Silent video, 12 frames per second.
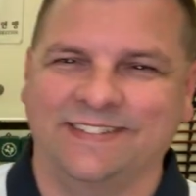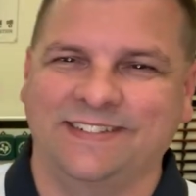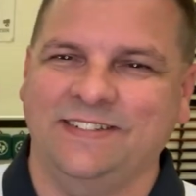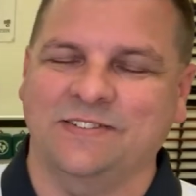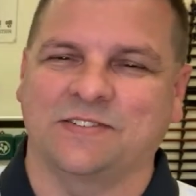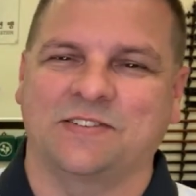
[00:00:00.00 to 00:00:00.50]
it
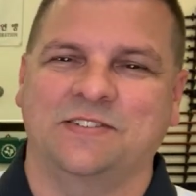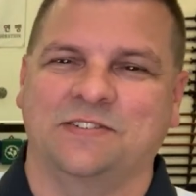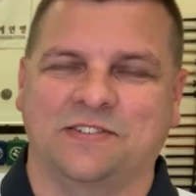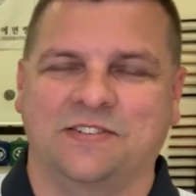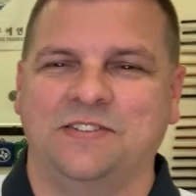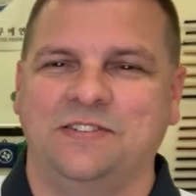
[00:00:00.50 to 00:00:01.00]
sounds so
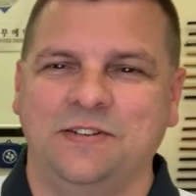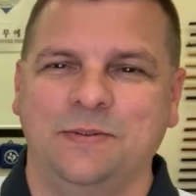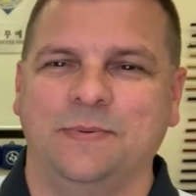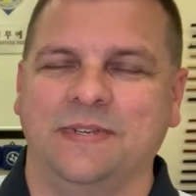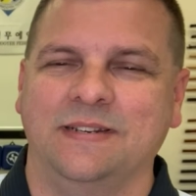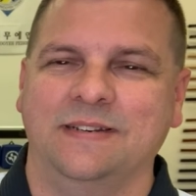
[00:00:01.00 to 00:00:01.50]

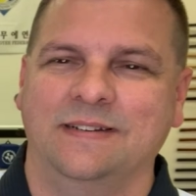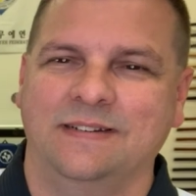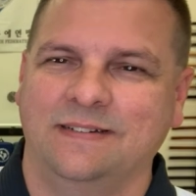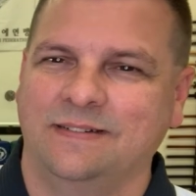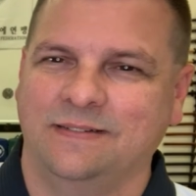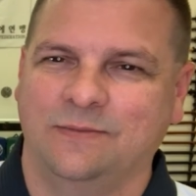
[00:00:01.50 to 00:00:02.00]
stupid.
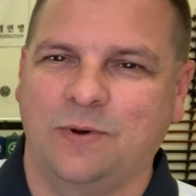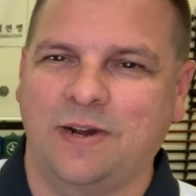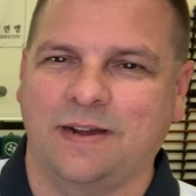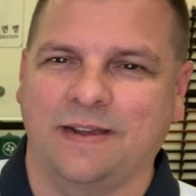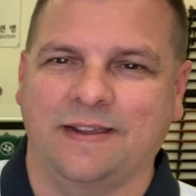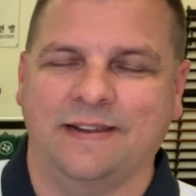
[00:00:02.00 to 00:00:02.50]

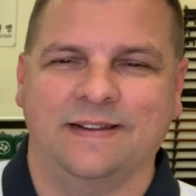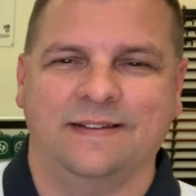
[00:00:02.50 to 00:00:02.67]
Why?